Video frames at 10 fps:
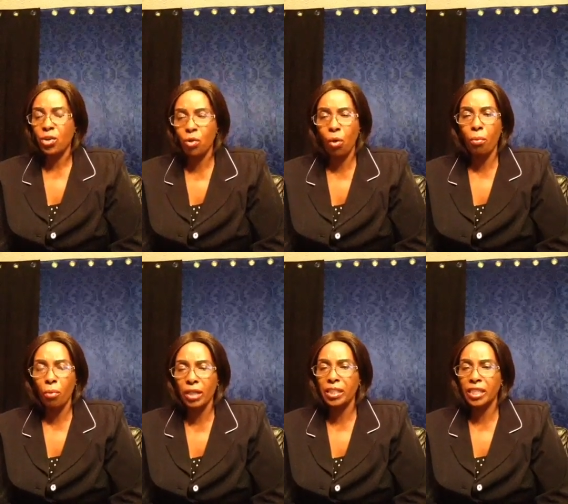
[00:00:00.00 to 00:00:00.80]
No
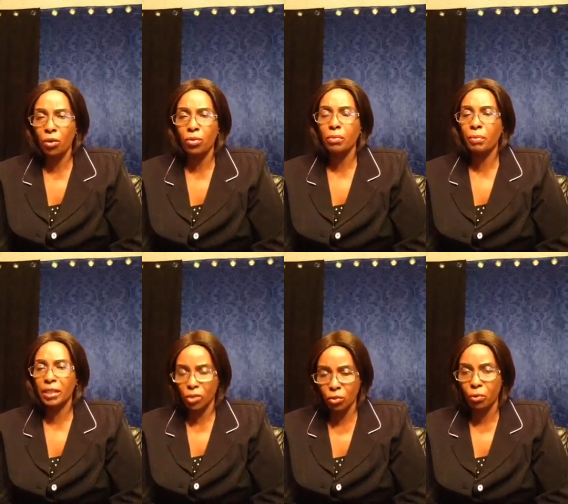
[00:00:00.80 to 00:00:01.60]
more singles,
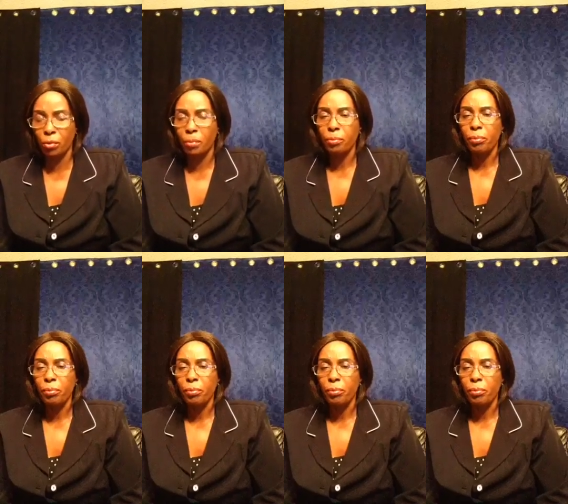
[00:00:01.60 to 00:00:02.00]
but two.